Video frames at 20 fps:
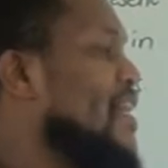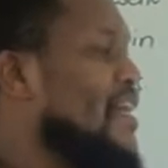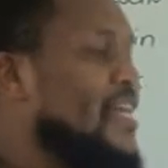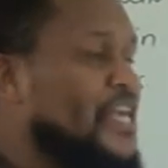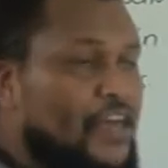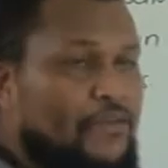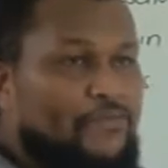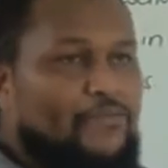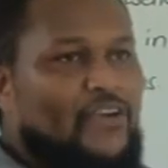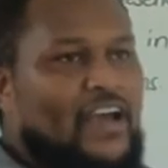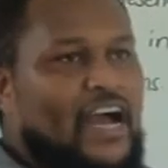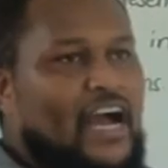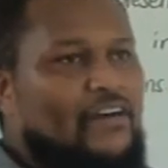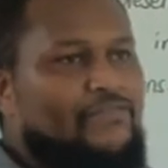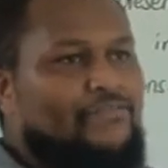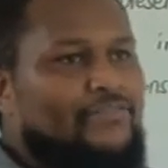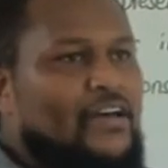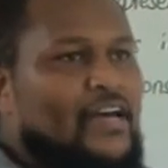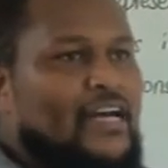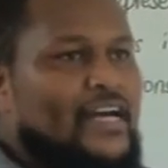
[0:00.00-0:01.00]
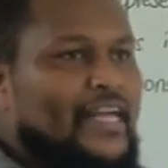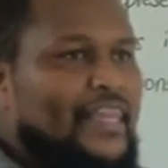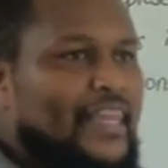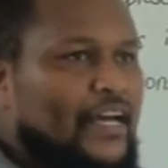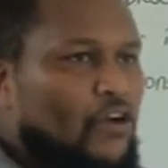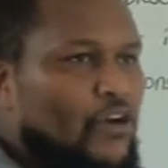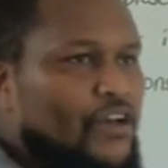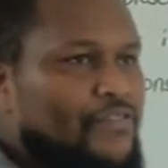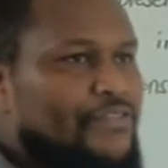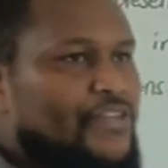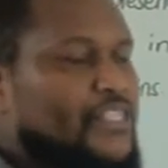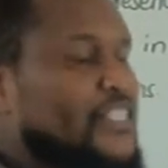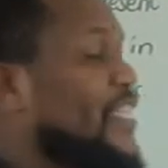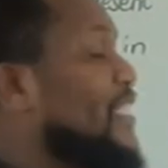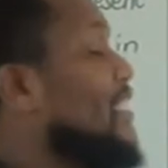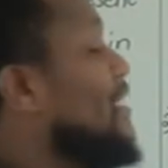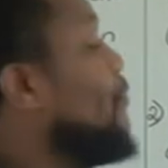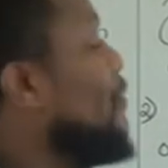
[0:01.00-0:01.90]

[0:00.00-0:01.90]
if you have the coefficients,